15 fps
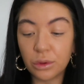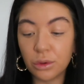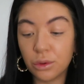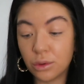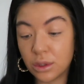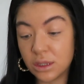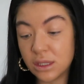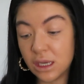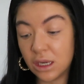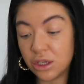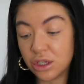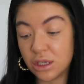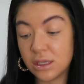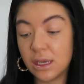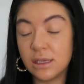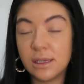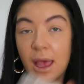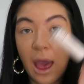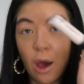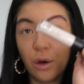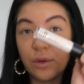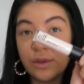or concealer should I say, is the
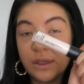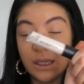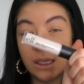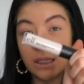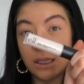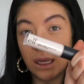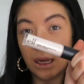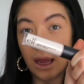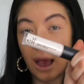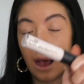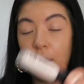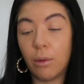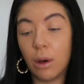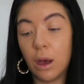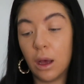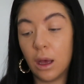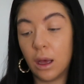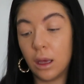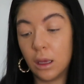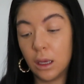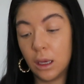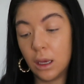e.l.f. 16
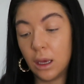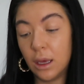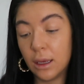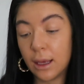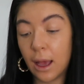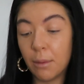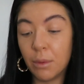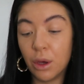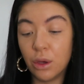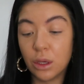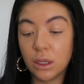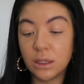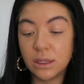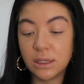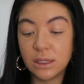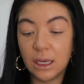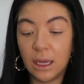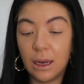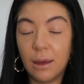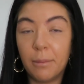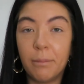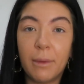Hour Camo
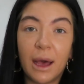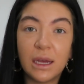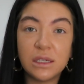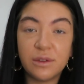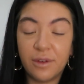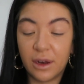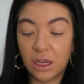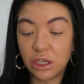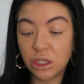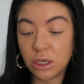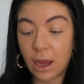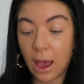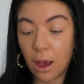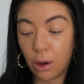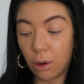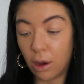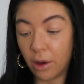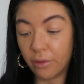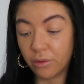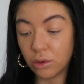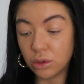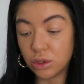Concealer Matte Finish. Now
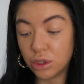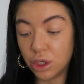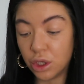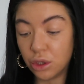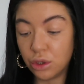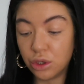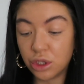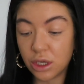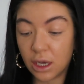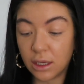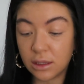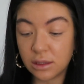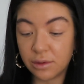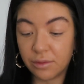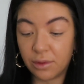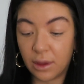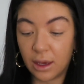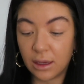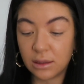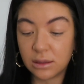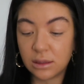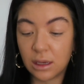I've got two shades of
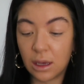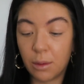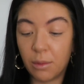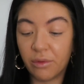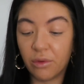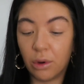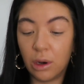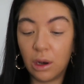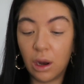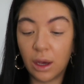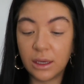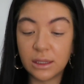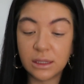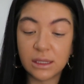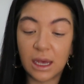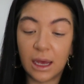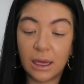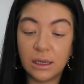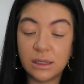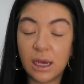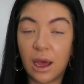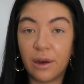this. I've got Light
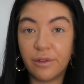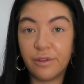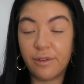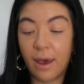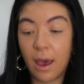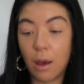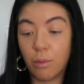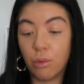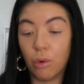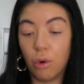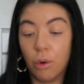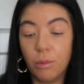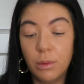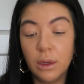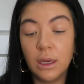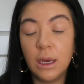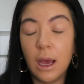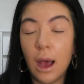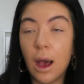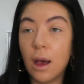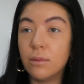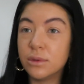Sand and Fair Warm.
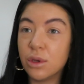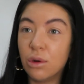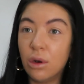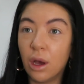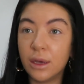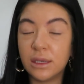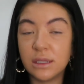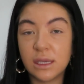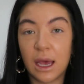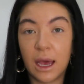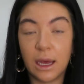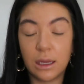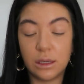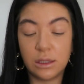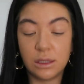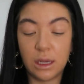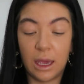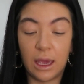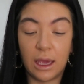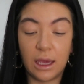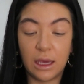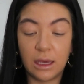So Light Sand
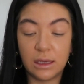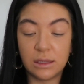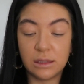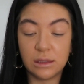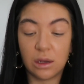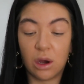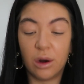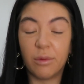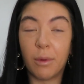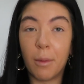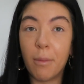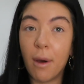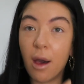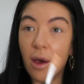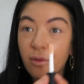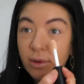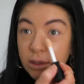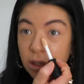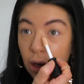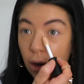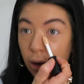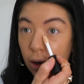is kind of my perfect
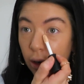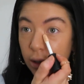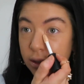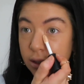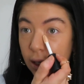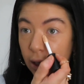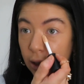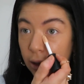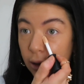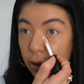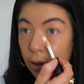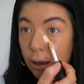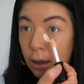highlighting